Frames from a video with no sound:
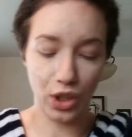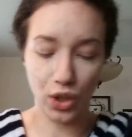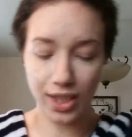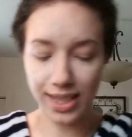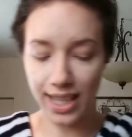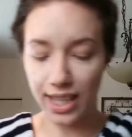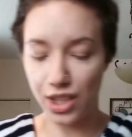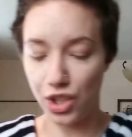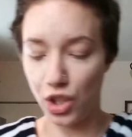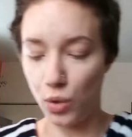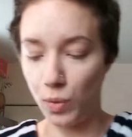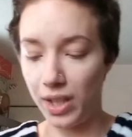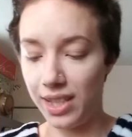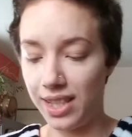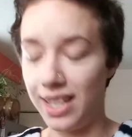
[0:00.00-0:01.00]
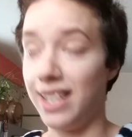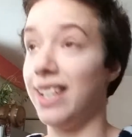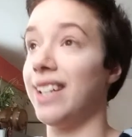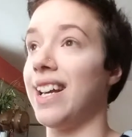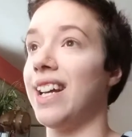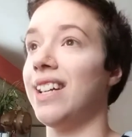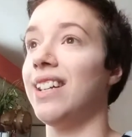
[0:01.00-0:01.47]
looks like it's gonna rain today
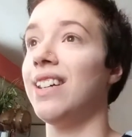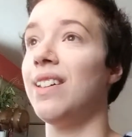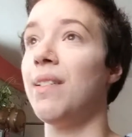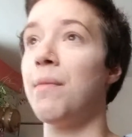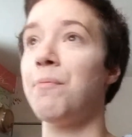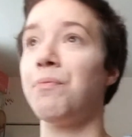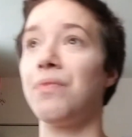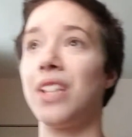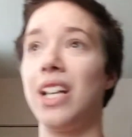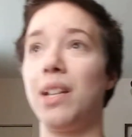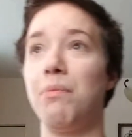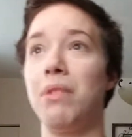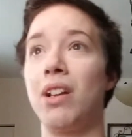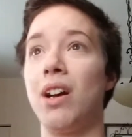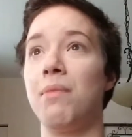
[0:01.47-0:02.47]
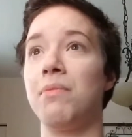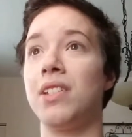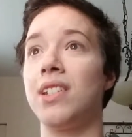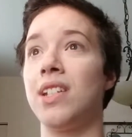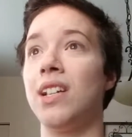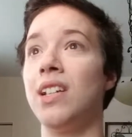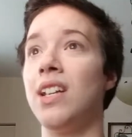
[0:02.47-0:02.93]
again. It becomes
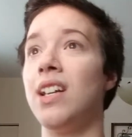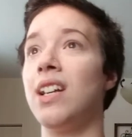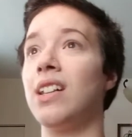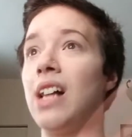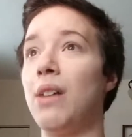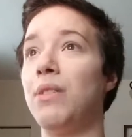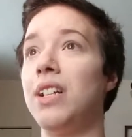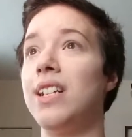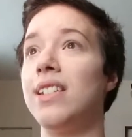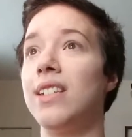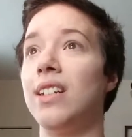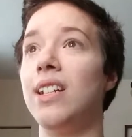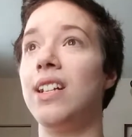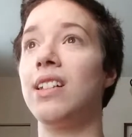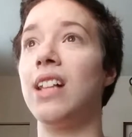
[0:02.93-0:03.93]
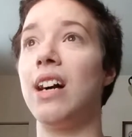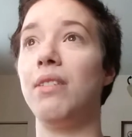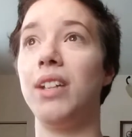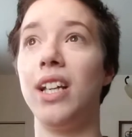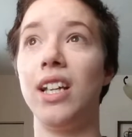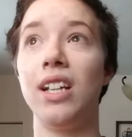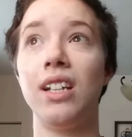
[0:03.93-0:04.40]
sunny, cloudy, sunny,
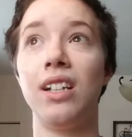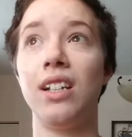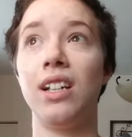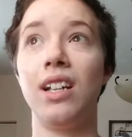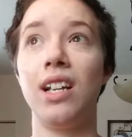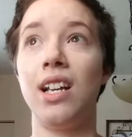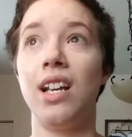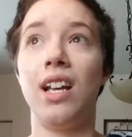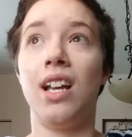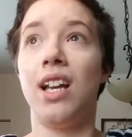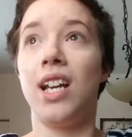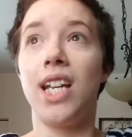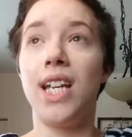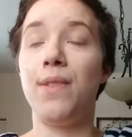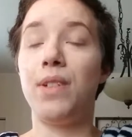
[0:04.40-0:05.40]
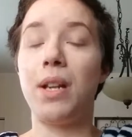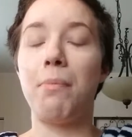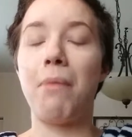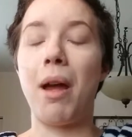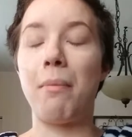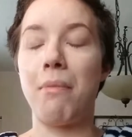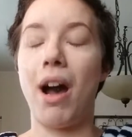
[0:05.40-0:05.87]
cloudy. Even in
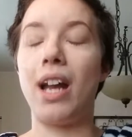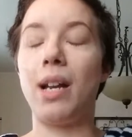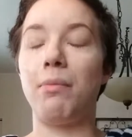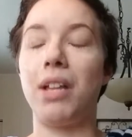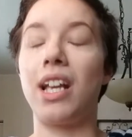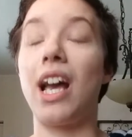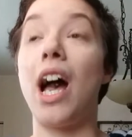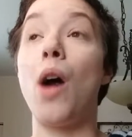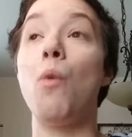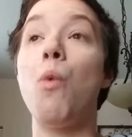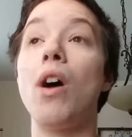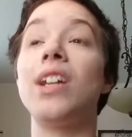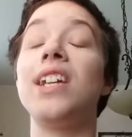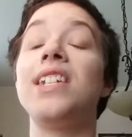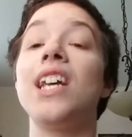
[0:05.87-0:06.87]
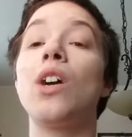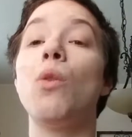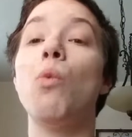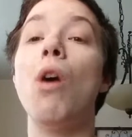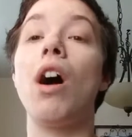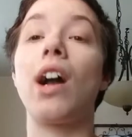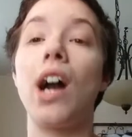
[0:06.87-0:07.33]
my mind, I'm like, I want to take a
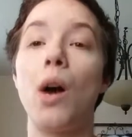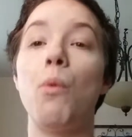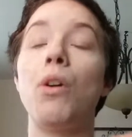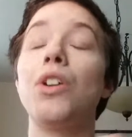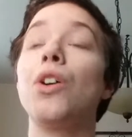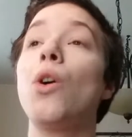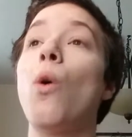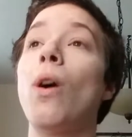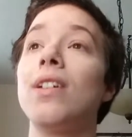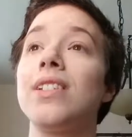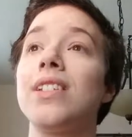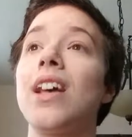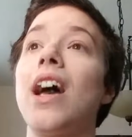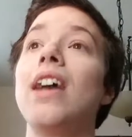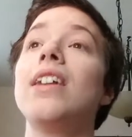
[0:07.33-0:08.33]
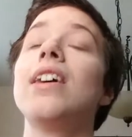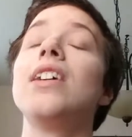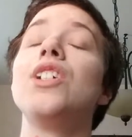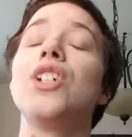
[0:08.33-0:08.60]
walk. I want to go outside. I'm